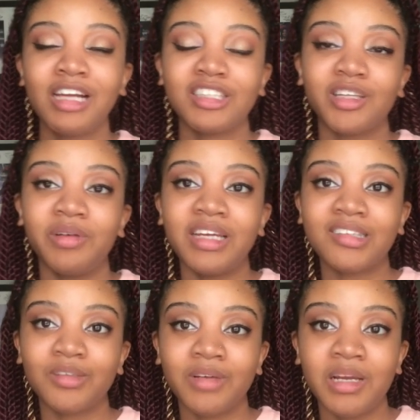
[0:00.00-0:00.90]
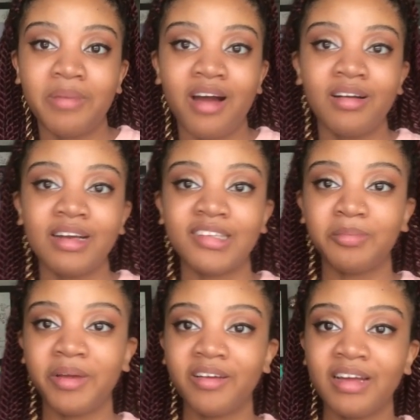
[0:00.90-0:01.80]
So we get to read about her
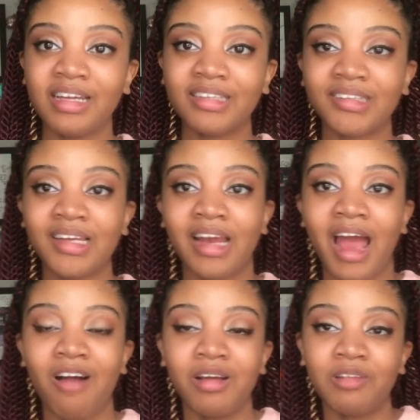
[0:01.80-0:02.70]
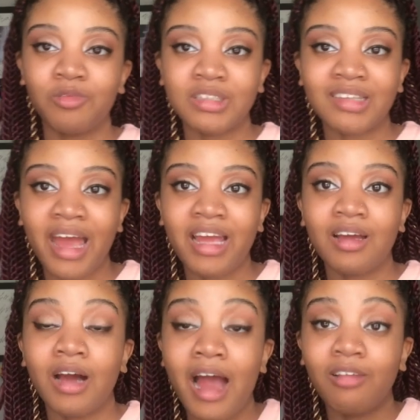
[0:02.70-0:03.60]
experience and how it was
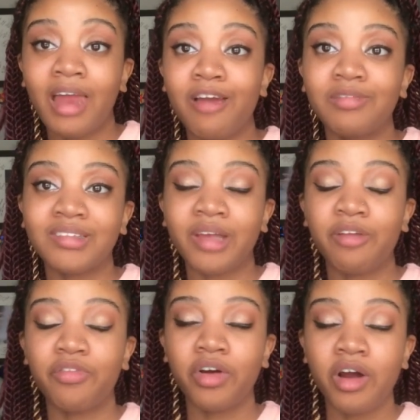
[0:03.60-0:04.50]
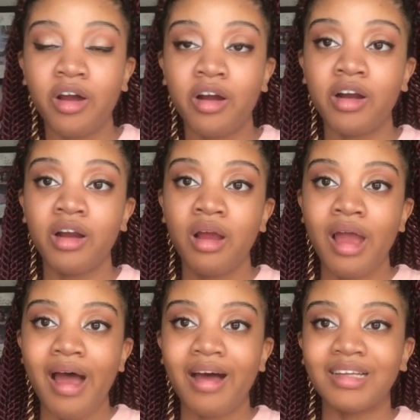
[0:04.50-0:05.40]
like, how life was like for her.
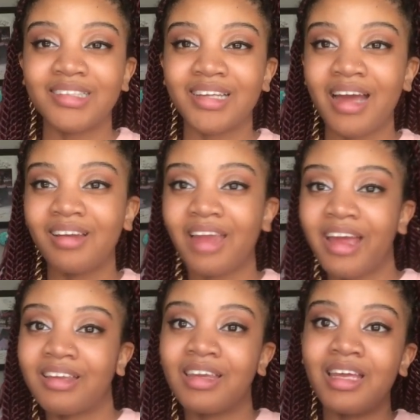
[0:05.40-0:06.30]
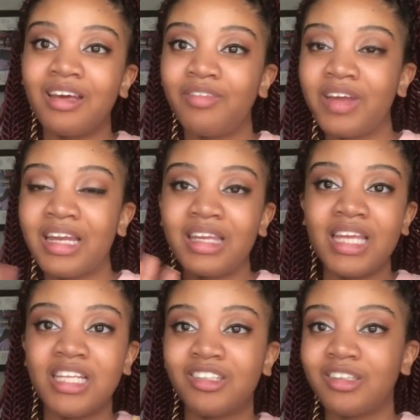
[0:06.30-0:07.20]
Uh, to kind of like live in these